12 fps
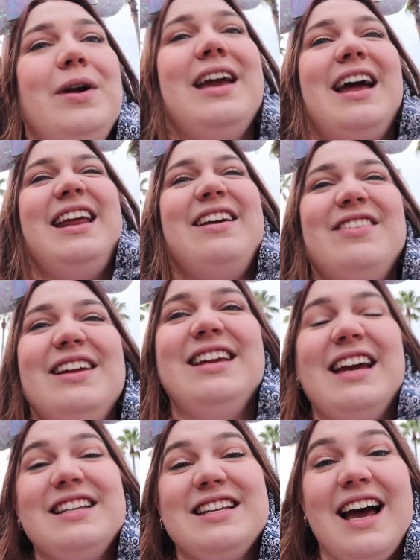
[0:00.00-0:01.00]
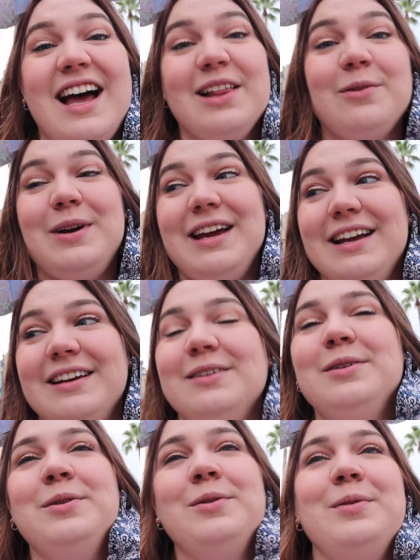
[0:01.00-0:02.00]
We can't even get to Halloween
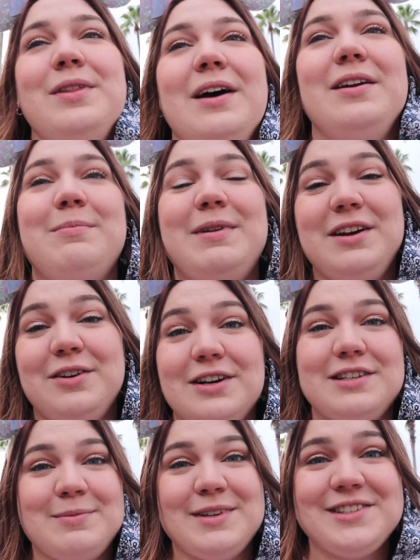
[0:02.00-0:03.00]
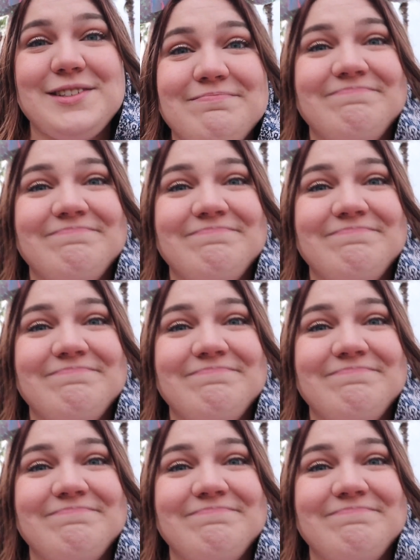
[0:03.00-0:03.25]
without it being Christmas.